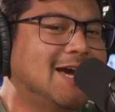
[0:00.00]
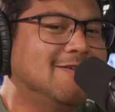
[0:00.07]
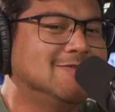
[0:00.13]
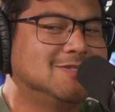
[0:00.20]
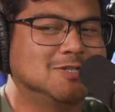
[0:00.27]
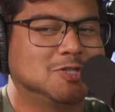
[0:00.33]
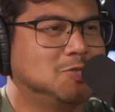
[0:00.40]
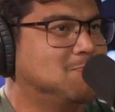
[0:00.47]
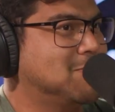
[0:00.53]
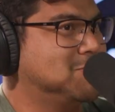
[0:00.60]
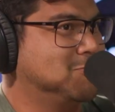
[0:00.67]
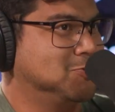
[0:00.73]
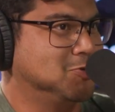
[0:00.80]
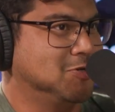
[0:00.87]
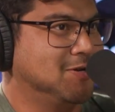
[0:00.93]
have such a
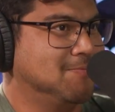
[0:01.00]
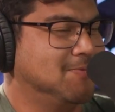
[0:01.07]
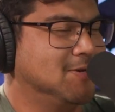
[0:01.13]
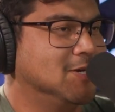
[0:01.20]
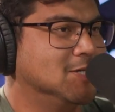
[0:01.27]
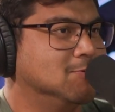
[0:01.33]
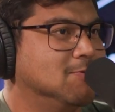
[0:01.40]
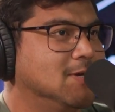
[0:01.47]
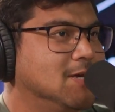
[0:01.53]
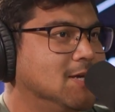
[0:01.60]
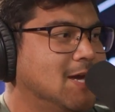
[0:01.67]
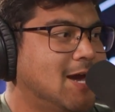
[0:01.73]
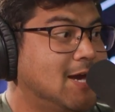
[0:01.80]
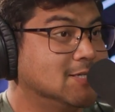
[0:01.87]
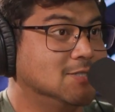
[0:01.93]
special treat because
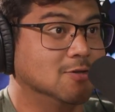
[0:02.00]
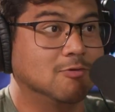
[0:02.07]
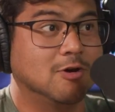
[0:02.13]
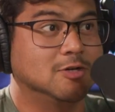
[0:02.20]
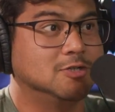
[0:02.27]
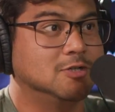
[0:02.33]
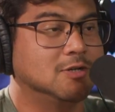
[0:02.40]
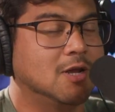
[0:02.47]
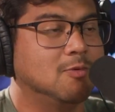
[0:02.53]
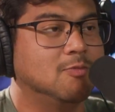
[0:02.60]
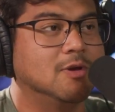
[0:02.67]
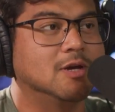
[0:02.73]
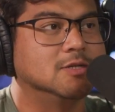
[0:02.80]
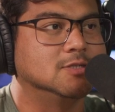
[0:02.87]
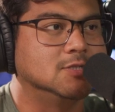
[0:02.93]
we asked the question and
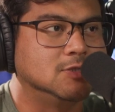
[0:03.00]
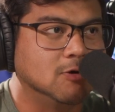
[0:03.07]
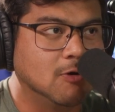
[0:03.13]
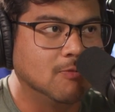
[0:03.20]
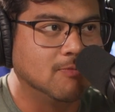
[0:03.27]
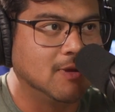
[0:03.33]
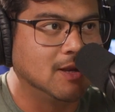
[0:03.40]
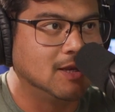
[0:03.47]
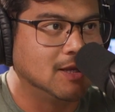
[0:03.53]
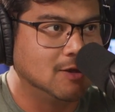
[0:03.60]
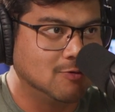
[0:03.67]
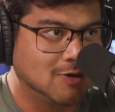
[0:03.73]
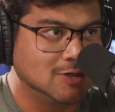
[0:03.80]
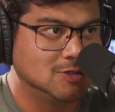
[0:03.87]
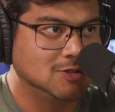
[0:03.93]
we got so many
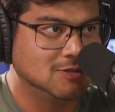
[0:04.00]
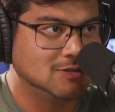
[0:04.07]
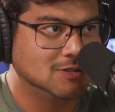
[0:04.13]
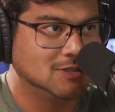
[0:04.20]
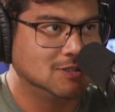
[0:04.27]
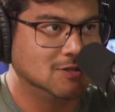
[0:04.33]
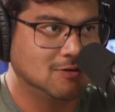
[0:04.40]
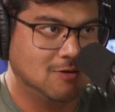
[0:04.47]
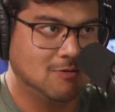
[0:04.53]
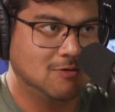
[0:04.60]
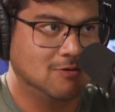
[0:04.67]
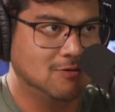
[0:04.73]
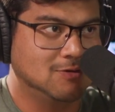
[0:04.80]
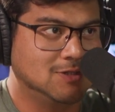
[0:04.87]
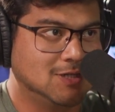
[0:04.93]
questions to go
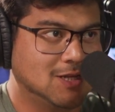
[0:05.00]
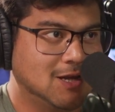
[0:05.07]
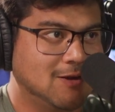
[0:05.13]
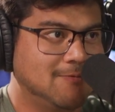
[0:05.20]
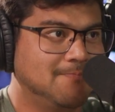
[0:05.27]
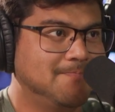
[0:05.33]
through today.